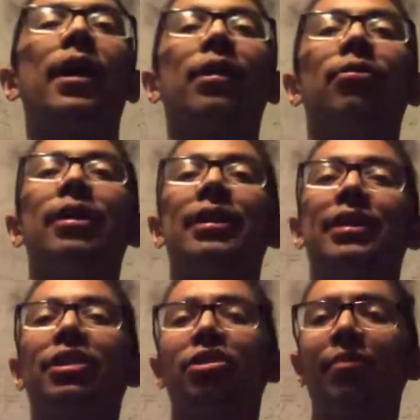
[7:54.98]
I
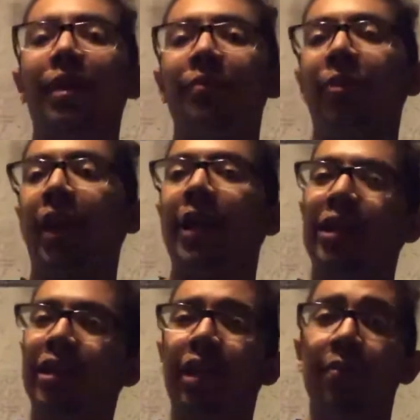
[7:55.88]
did to my brain
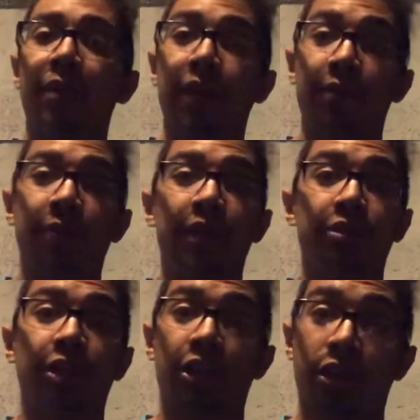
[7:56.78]
get me
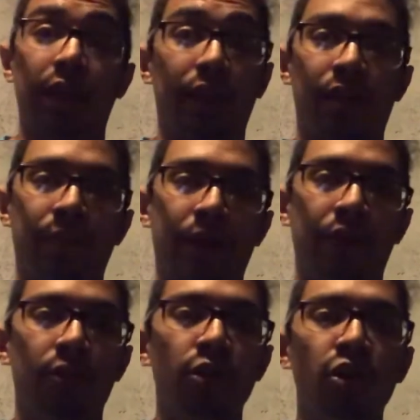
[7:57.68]
started thinking about.
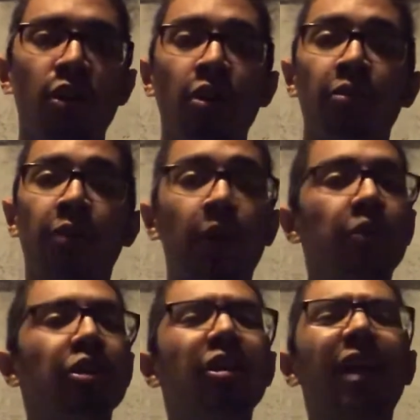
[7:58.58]

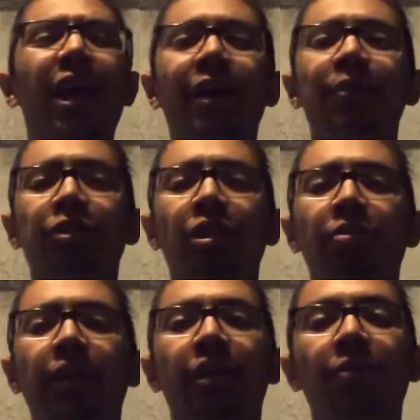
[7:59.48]
You know the episode of
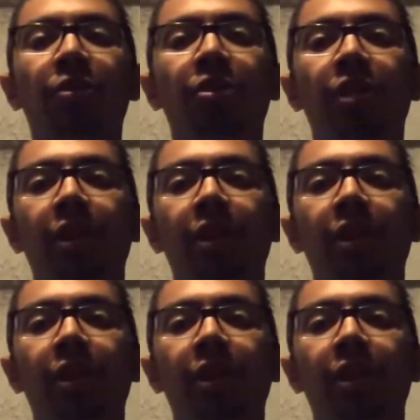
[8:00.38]
Rick and Morty